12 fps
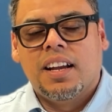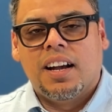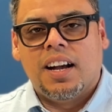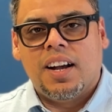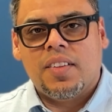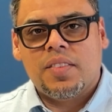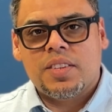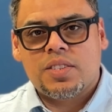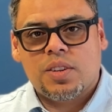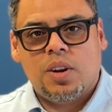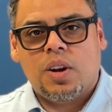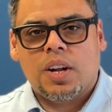the
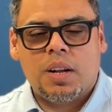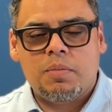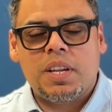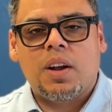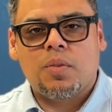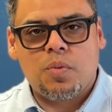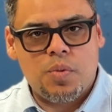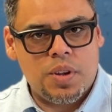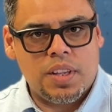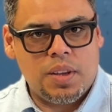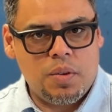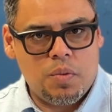cigar comes out
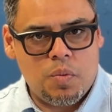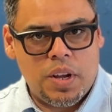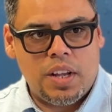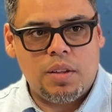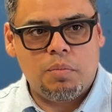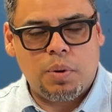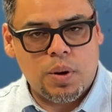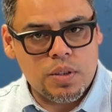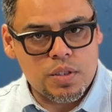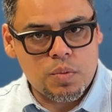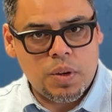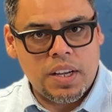really well,
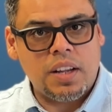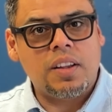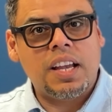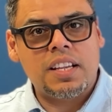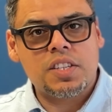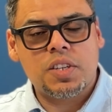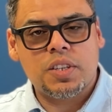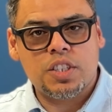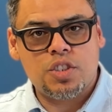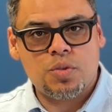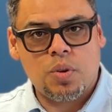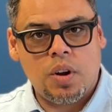burns well, has
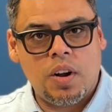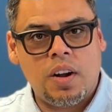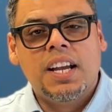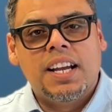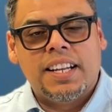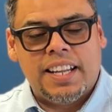good draw.